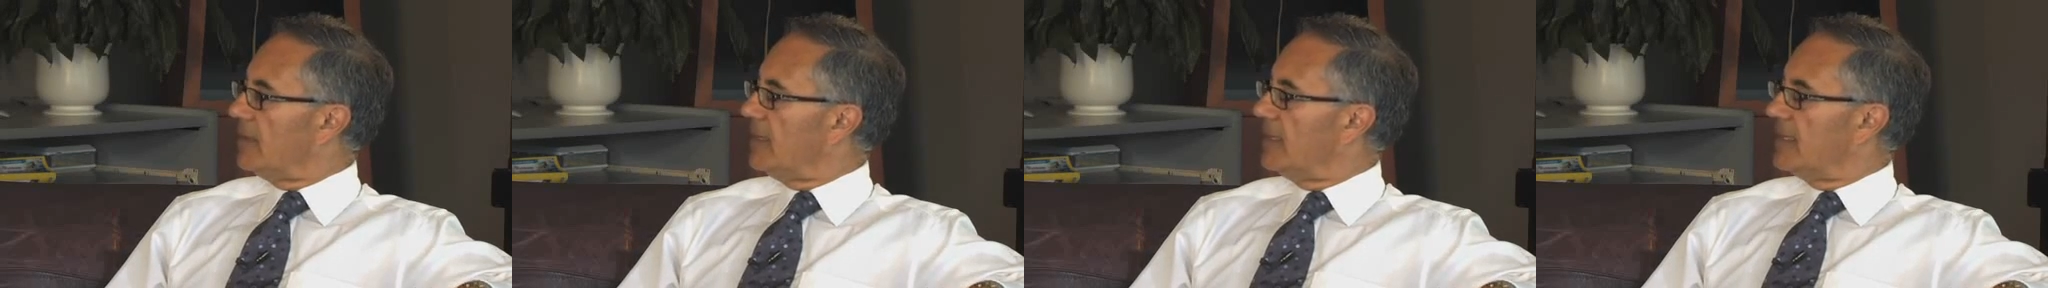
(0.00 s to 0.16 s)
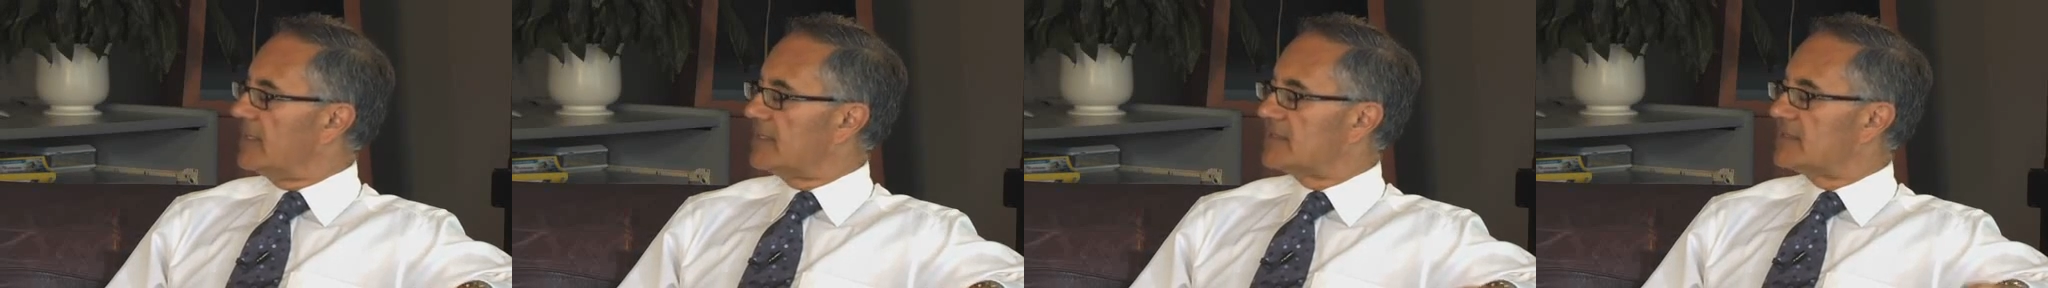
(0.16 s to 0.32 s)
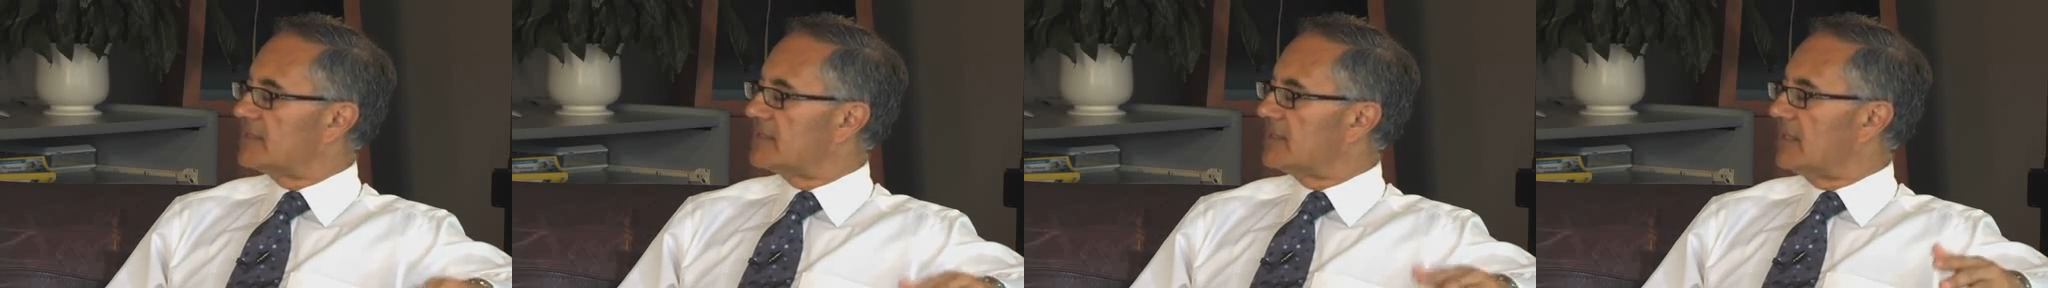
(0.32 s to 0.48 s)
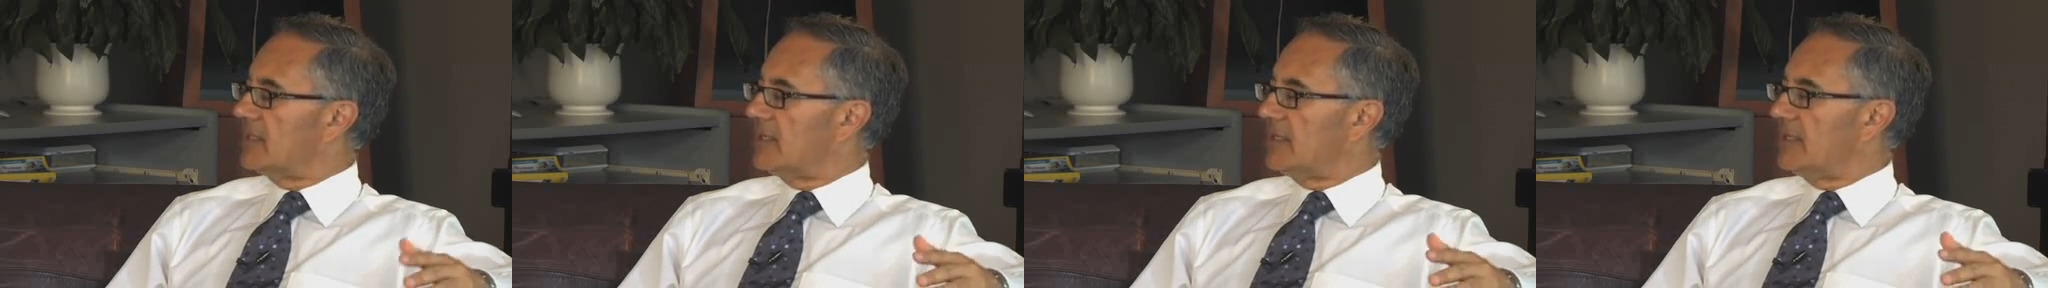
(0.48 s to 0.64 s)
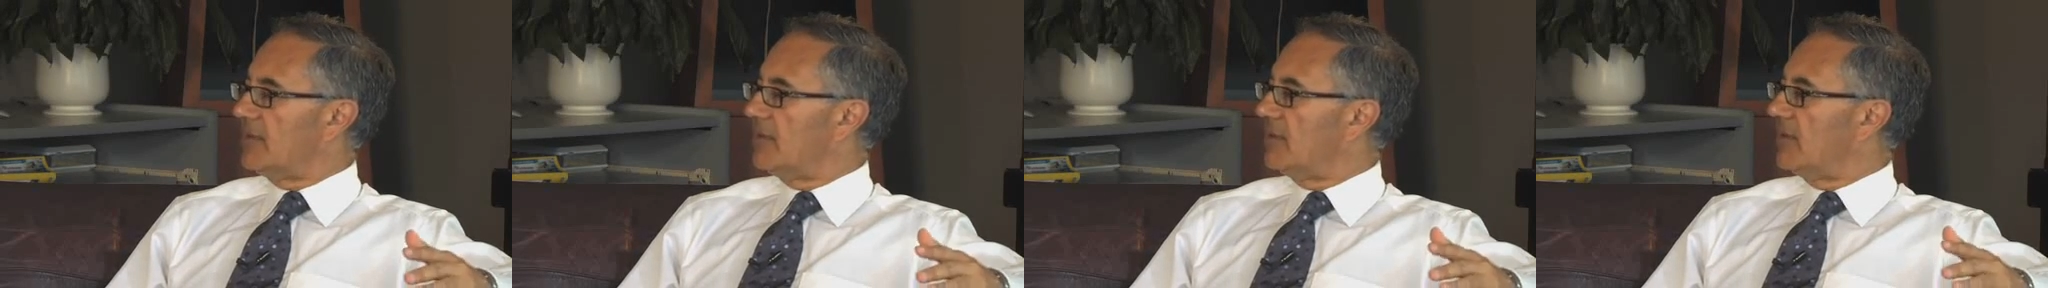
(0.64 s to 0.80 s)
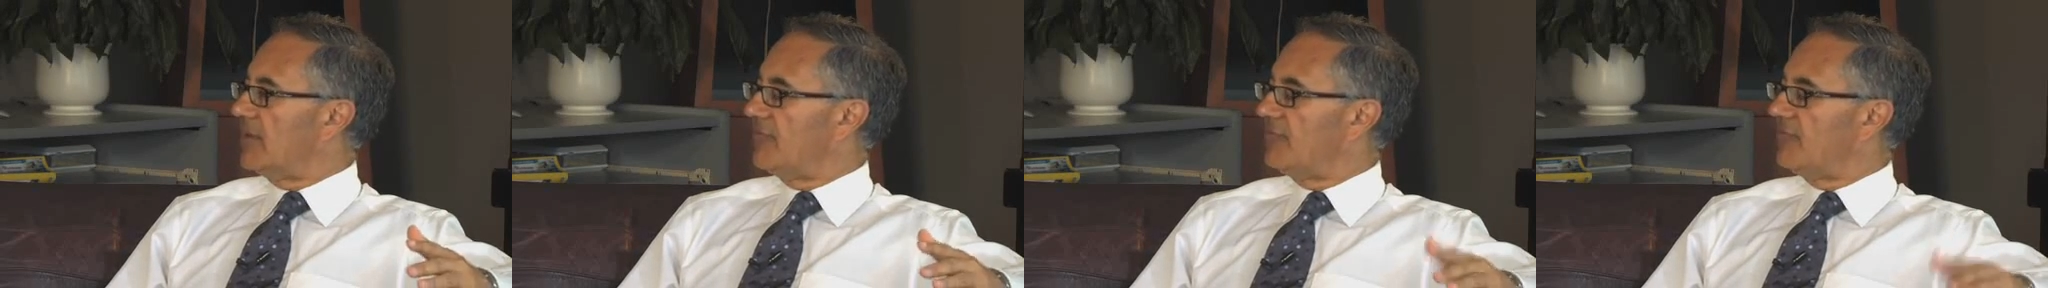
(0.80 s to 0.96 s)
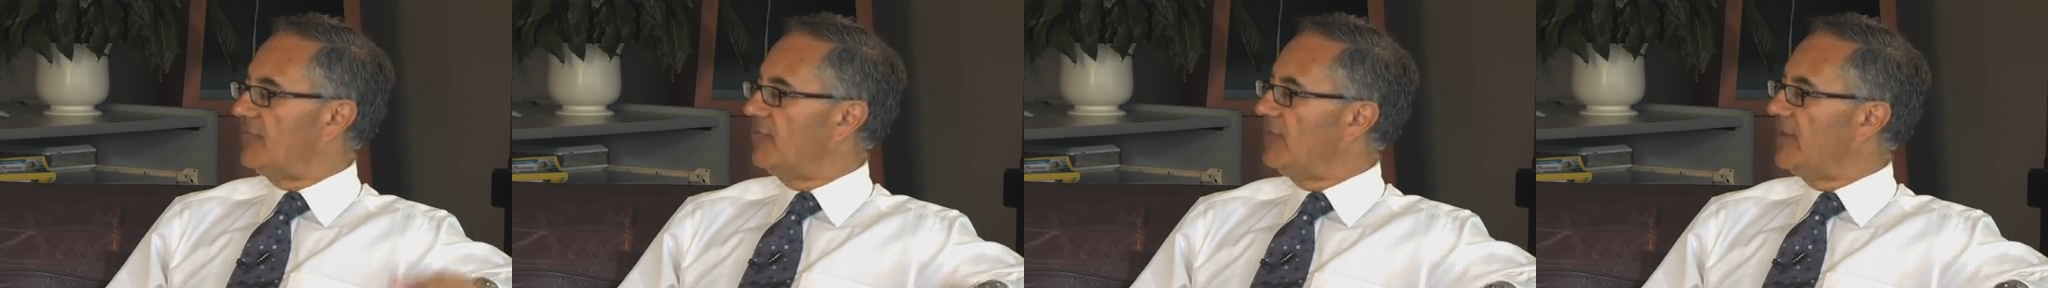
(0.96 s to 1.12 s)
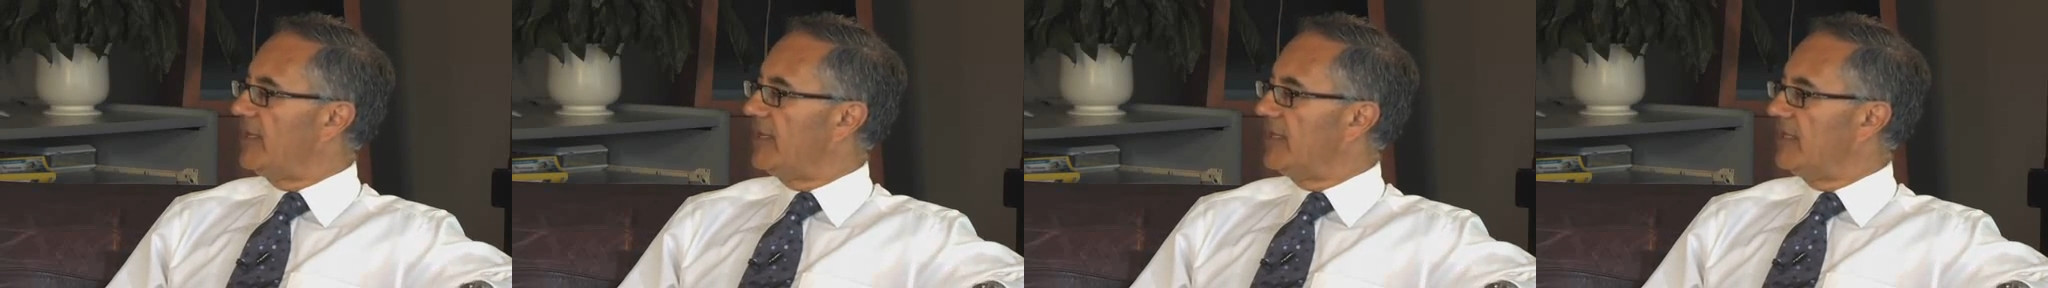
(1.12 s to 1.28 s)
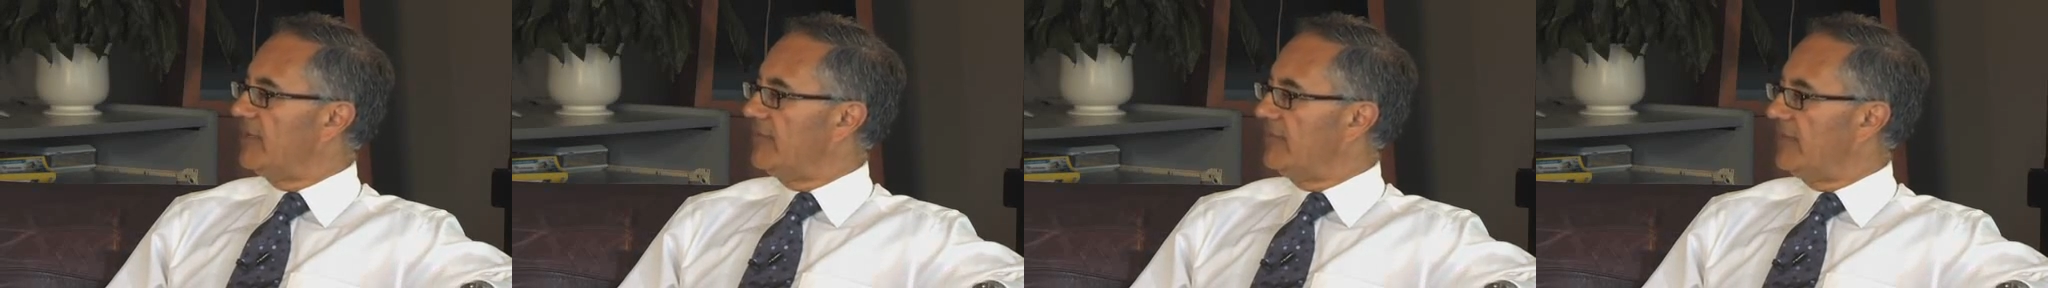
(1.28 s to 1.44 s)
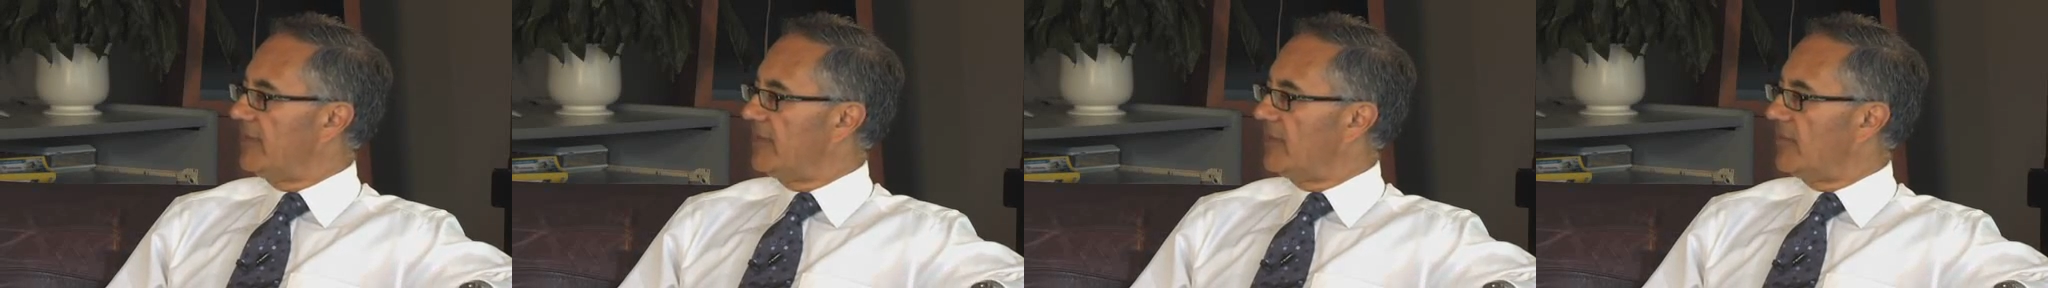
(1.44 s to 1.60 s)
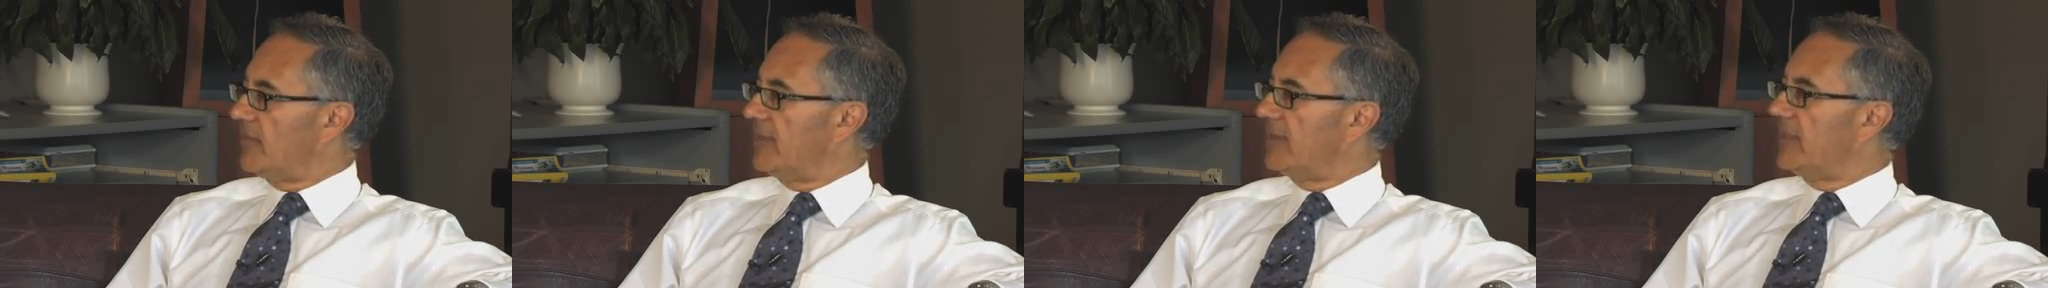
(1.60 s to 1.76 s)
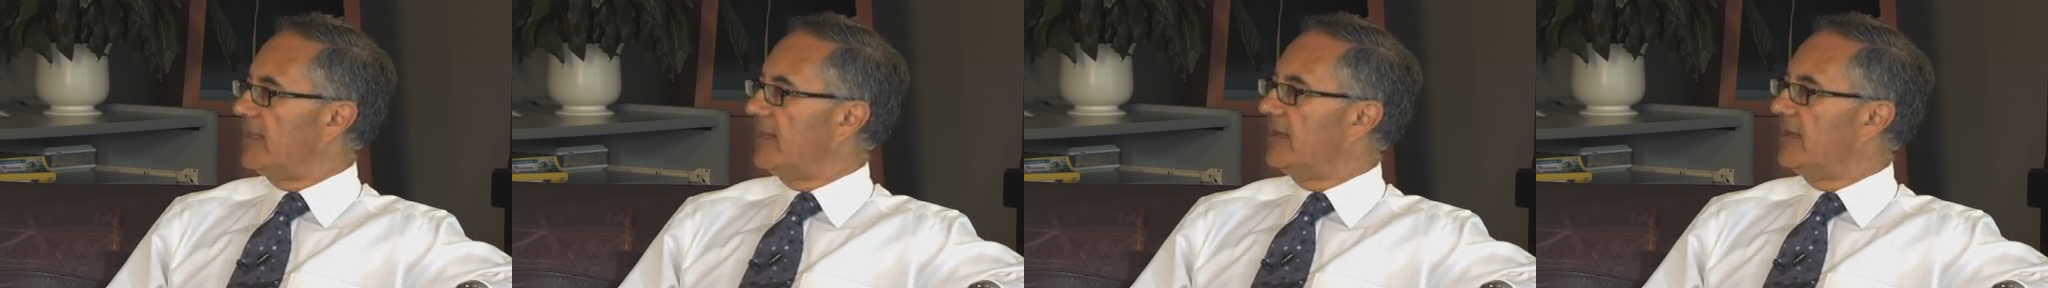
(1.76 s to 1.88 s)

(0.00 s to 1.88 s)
Yes, I fully agree with you.